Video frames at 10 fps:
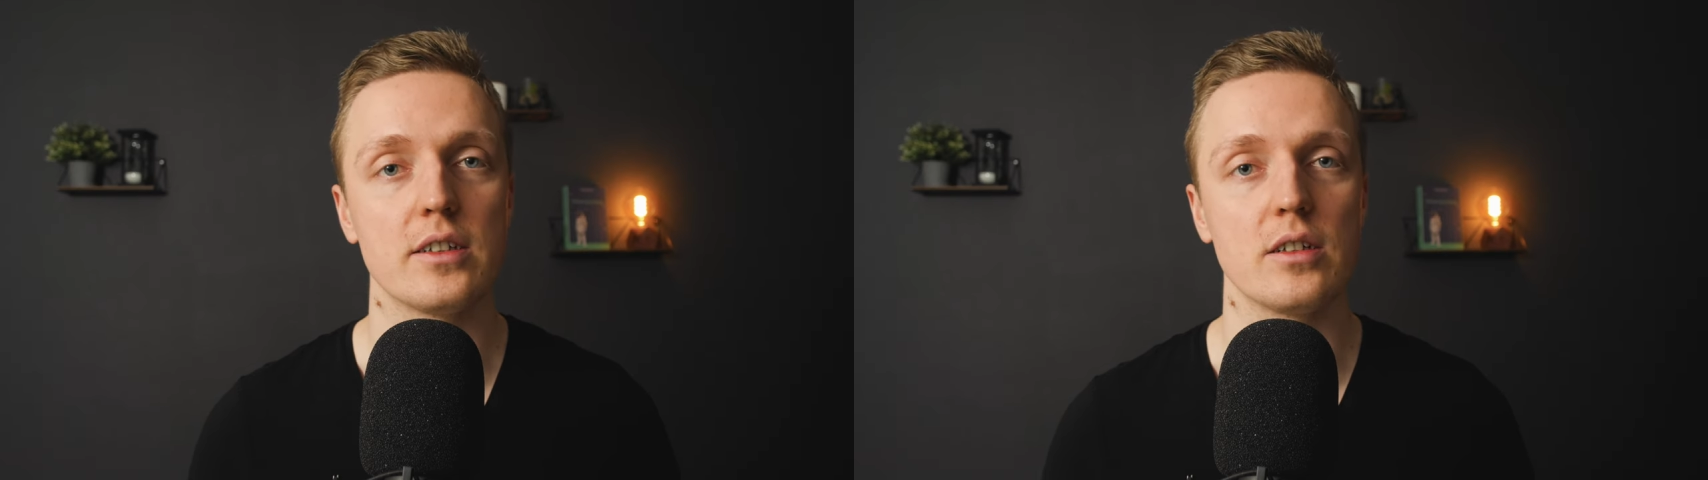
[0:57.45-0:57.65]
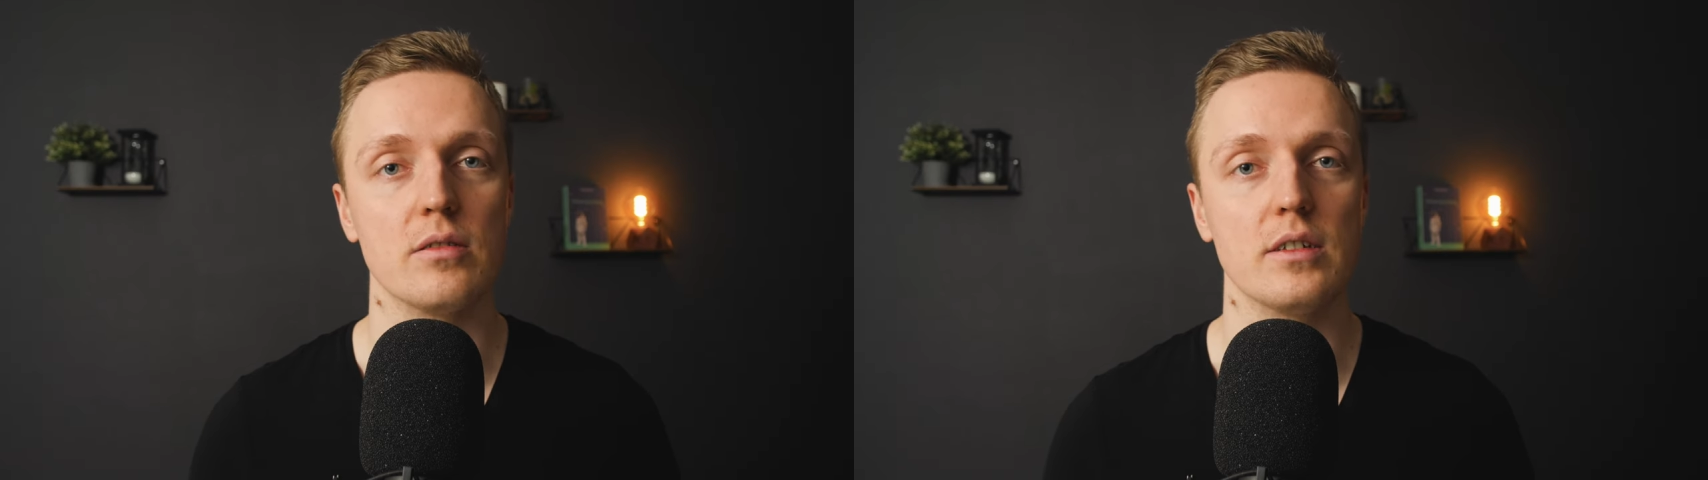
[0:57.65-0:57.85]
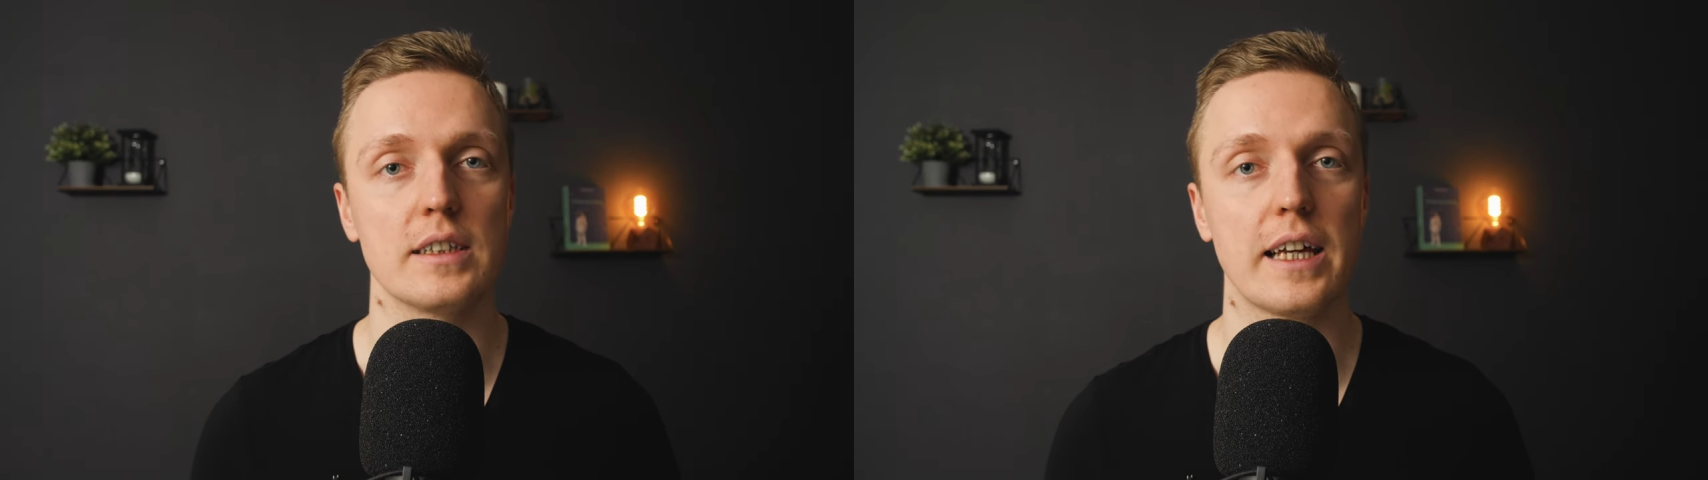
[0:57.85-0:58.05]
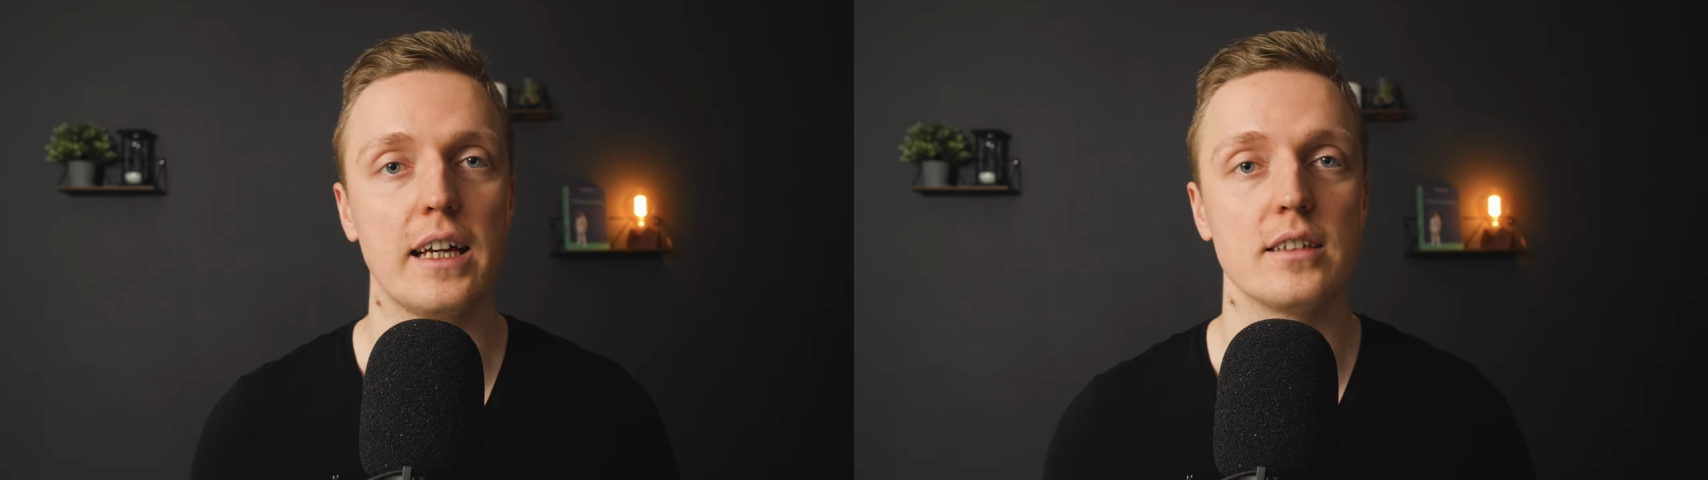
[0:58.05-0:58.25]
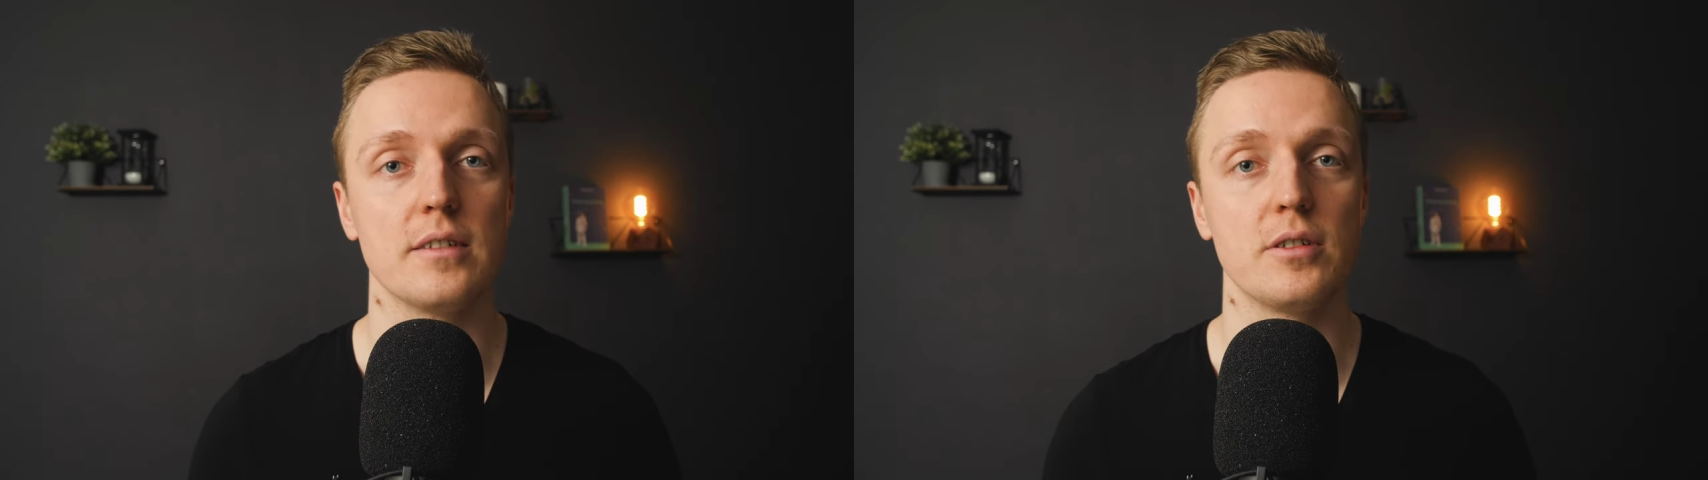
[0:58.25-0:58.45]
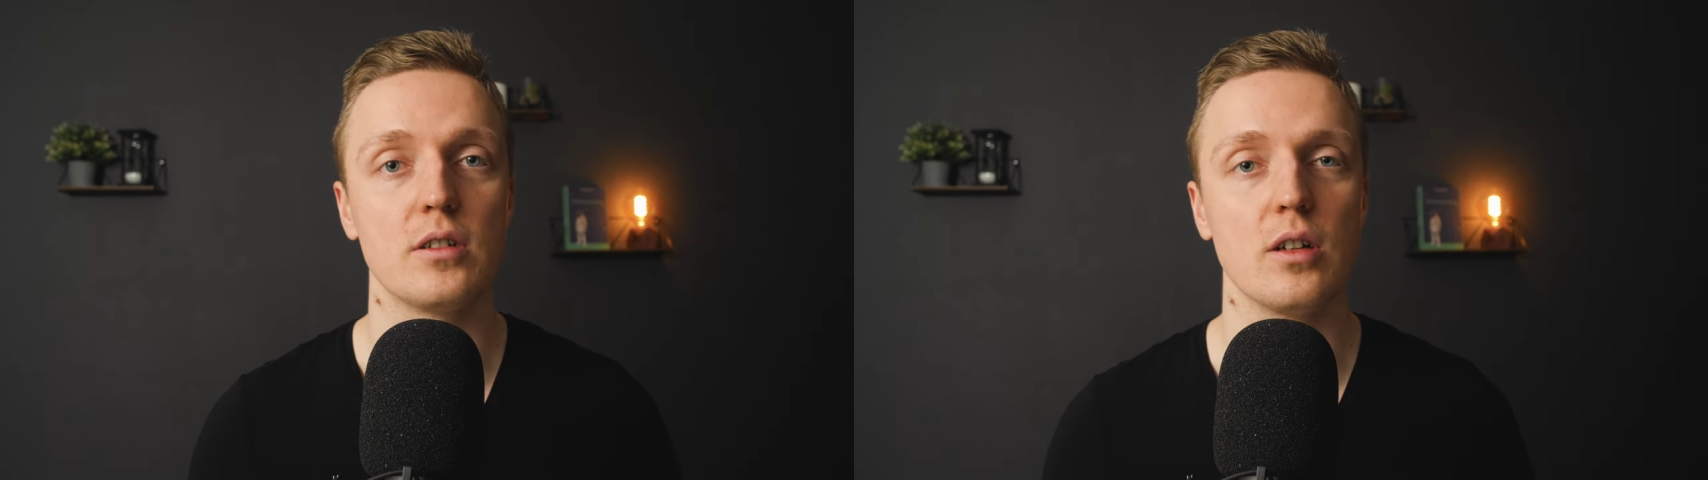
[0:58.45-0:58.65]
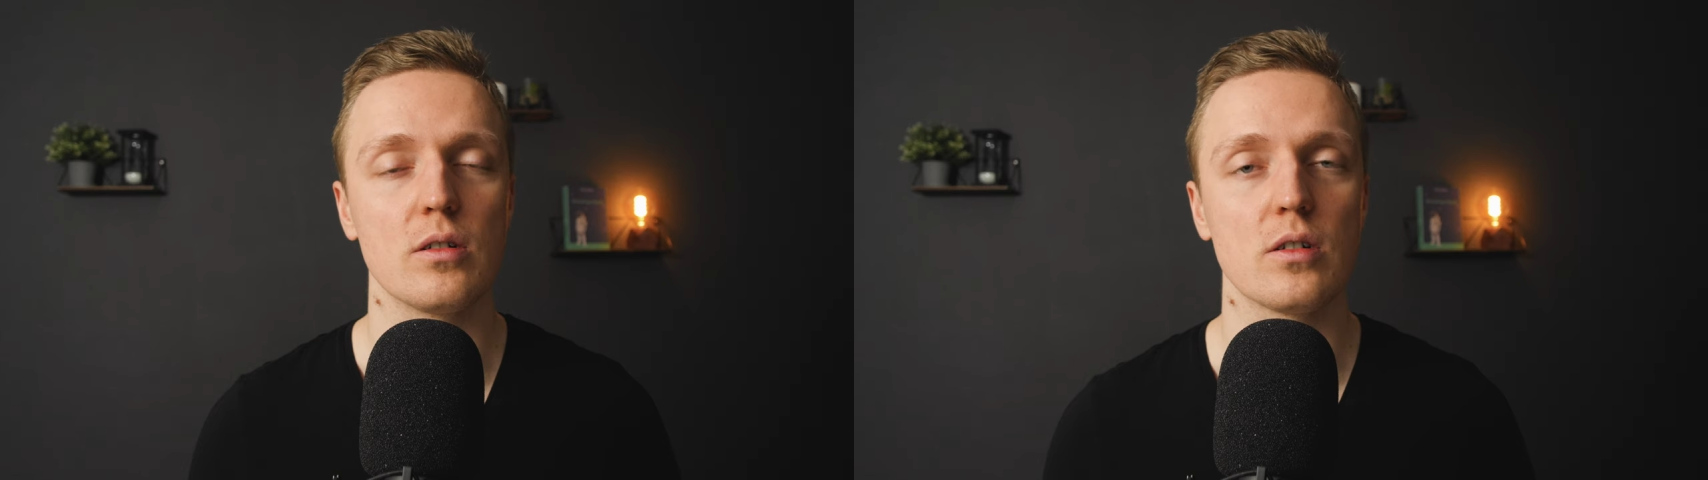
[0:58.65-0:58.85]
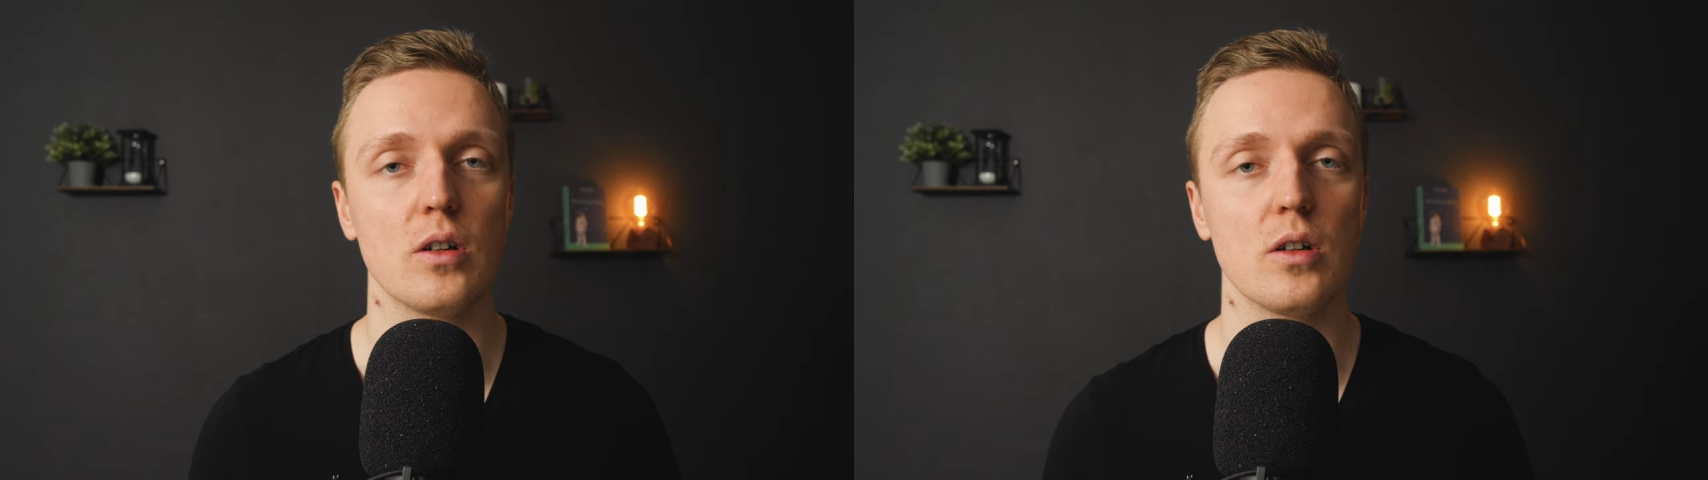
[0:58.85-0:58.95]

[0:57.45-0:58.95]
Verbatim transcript: so in case if you don't